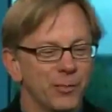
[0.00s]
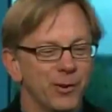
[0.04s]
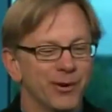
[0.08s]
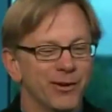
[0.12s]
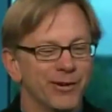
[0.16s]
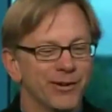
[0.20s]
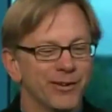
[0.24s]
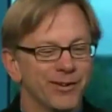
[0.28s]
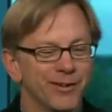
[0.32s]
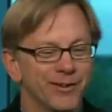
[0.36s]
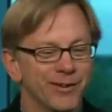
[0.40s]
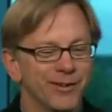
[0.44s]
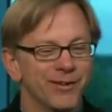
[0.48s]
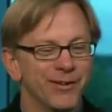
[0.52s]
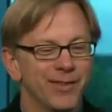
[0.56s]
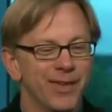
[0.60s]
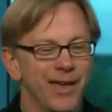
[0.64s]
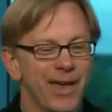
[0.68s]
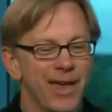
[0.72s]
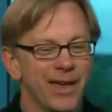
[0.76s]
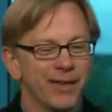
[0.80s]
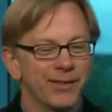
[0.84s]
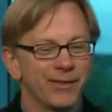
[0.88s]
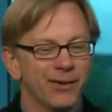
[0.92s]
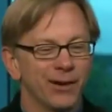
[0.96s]
experience is
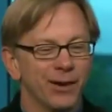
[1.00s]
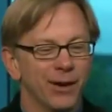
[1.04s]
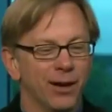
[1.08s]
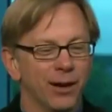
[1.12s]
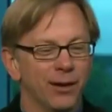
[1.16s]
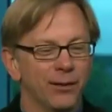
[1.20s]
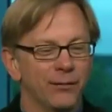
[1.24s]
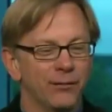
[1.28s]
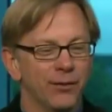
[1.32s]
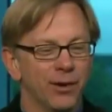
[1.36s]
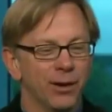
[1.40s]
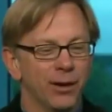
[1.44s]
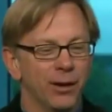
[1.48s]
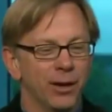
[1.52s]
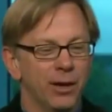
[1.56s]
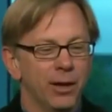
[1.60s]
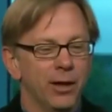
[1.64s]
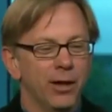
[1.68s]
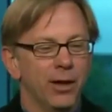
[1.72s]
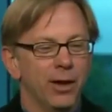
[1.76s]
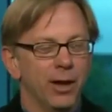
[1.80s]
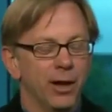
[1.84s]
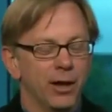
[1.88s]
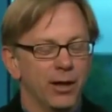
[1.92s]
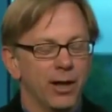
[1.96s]
that of
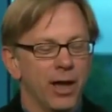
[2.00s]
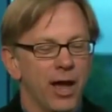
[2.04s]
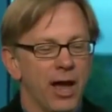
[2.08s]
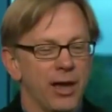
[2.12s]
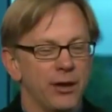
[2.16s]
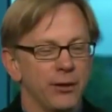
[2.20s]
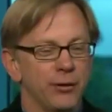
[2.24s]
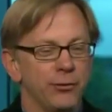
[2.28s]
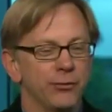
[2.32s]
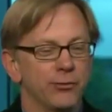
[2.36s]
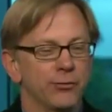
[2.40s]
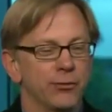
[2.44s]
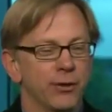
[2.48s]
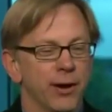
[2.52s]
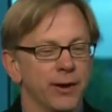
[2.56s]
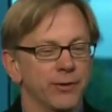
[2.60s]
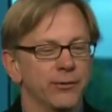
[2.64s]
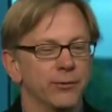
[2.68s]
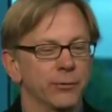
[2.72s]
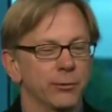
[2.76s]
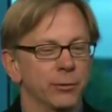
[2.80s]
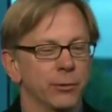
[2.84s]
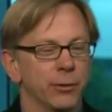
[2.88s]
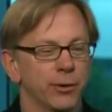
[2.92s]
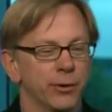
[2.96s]
a guy who's trying
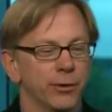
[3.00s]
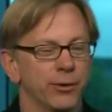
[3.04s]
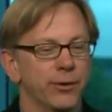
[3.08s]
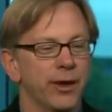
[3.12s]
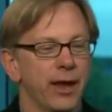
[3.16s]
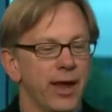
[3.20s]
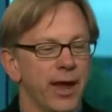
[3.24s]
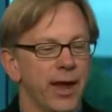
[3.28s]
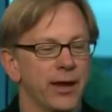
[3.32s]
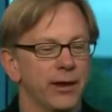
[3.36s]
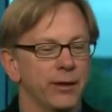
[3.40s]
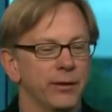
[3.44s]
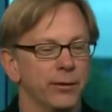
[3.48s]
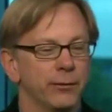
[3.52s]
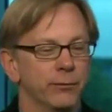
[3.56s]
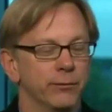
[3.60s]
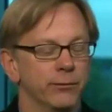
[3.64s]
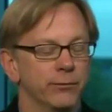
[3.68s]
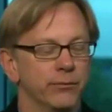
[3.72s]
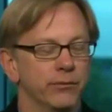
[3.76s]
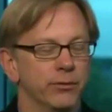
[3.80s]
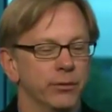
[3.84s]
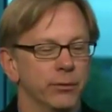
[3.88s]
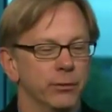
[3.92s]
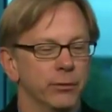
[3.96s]
to learn how
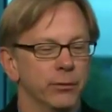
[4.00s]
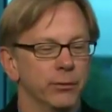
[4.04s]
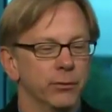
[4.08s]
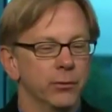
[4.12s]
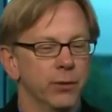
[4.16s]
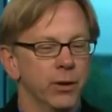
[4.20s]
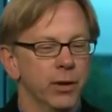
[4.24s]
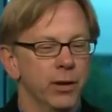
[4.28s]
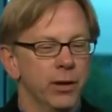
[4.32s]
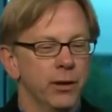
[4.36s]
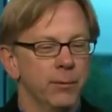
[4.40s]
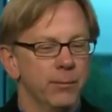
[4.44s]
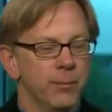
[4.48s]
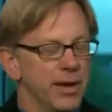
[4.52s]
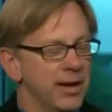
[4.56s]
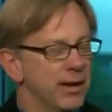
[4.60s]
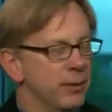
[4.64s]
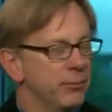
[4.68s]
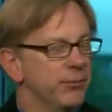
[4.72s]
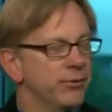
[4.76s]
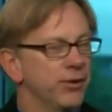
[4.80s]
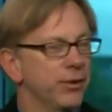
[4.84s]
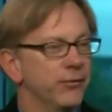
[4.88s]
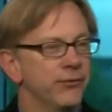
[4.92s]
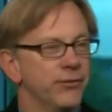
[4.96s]
to make
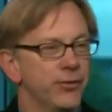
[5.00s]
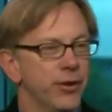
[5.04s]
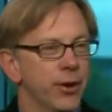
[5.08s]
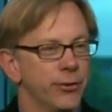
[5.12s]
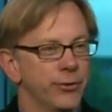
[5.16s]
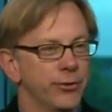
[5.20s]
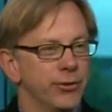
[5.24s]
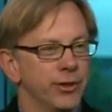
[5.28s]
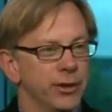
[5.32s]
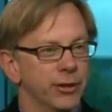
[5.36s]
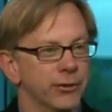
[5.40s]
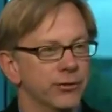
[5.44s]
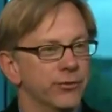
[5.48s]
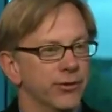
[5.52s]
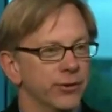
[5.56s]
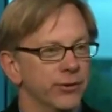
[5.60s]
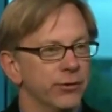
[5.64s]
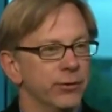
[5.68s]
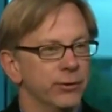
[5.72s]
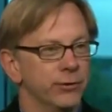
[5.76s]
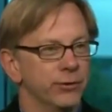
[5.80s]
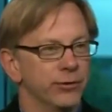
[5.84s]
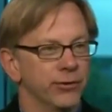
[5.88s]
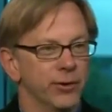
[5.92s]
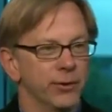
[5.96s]
himself known in the
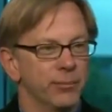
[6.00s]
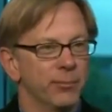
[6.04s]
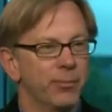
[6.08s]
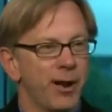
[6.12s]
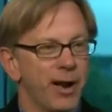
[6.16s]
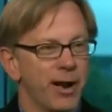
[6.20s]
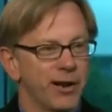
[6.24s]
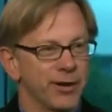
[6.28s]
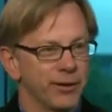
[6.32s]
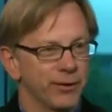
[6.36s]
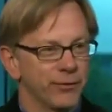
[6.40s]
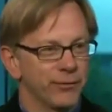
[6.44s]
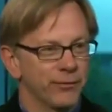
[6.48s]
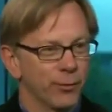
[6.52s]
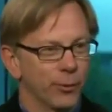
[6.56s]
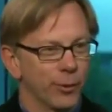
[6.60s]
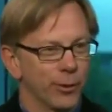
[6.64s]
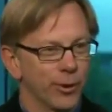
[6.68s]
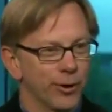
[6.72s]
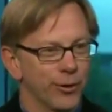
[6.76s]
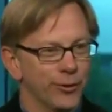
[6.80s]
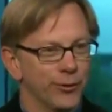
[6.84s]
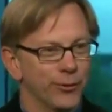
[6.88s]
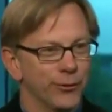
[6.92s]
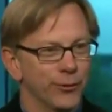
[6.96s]
institution, a body of
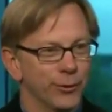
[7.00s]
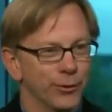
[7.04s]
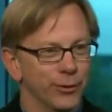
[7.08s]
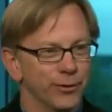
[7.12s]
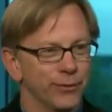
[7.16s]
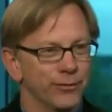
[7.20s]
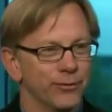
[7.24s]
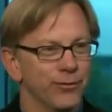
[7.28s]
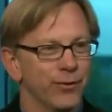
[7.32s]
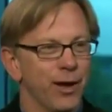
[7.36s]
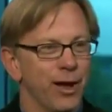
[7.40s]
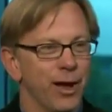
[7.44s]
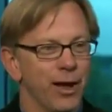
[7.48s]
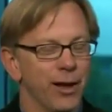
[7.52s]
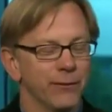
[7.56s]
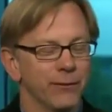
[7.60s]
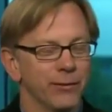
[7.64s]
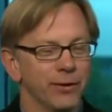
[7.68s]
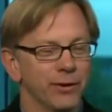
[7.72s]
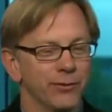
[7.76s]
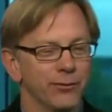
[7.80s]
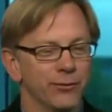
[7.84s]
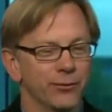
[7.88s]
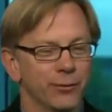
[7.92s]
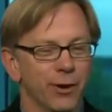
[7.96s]
435,
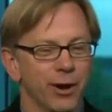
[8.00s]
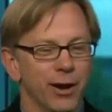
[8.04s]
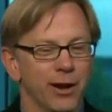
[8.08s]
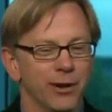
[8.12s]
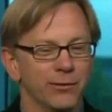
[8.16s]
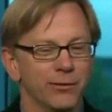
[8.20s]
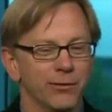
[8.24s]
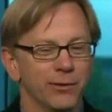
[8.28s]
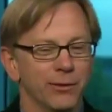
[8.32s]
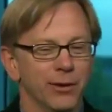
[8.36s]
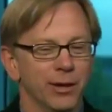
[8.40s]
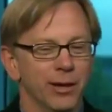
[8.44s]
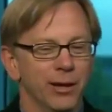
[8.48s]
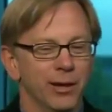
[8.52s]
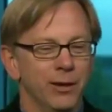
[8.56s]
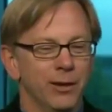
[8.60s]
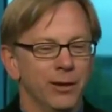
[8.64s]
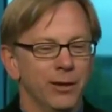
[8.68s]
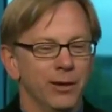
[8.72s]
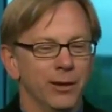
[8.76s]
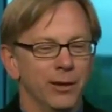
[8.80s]
and he's trying to